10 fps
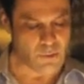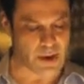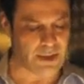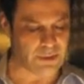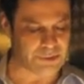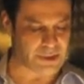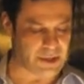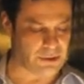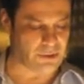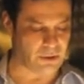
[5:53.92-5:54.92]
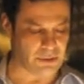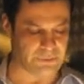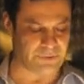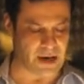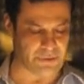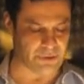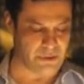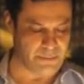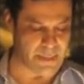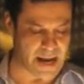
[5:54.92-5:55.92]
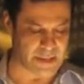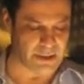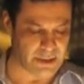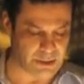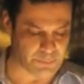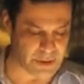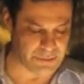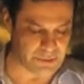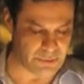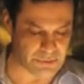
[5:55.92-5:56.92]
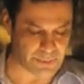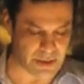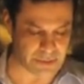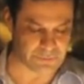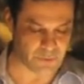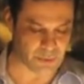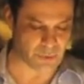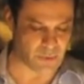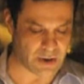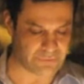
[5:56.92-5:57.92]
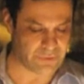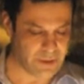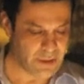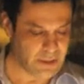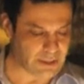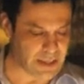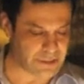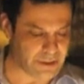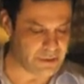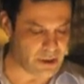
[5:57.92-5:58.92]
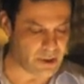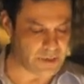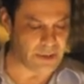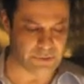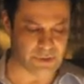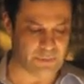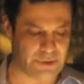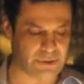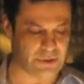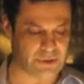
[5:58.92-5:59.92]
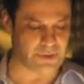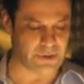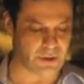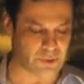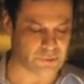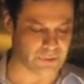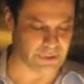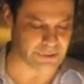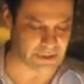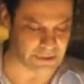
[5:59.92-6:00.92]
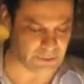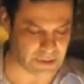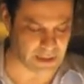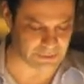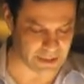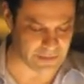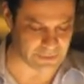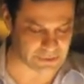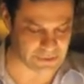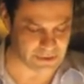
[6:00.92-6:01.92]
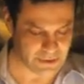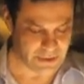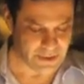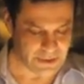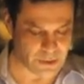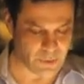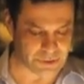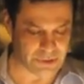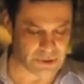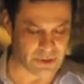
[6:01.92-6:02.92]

Raquel decided to call her father, Manny, to break the news about his former wife. Last she'd known, he was a research viticulturalist at UCal Davis. She wasn't